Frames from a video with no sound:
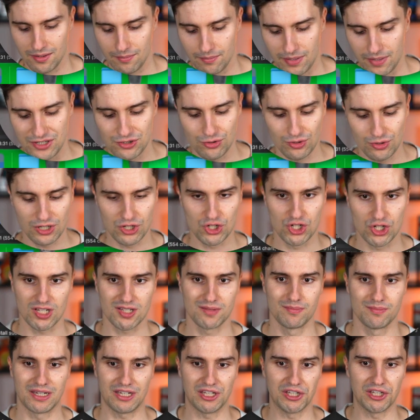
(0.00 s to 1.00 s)
but you can
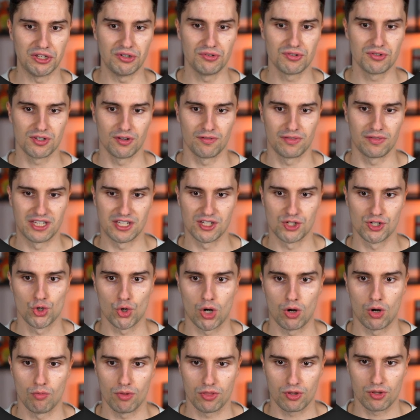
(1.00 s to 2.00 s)
just make use of this
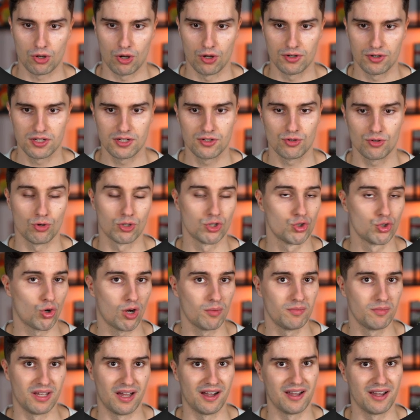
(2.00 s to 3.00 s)
draw with content or draw
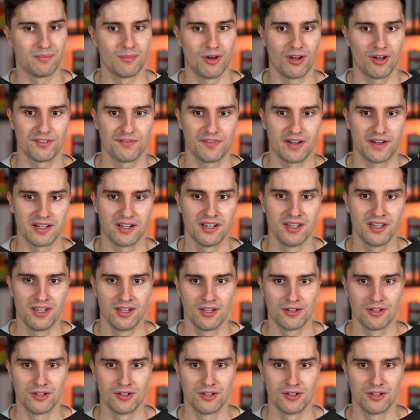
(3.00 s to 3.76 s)
behind modifier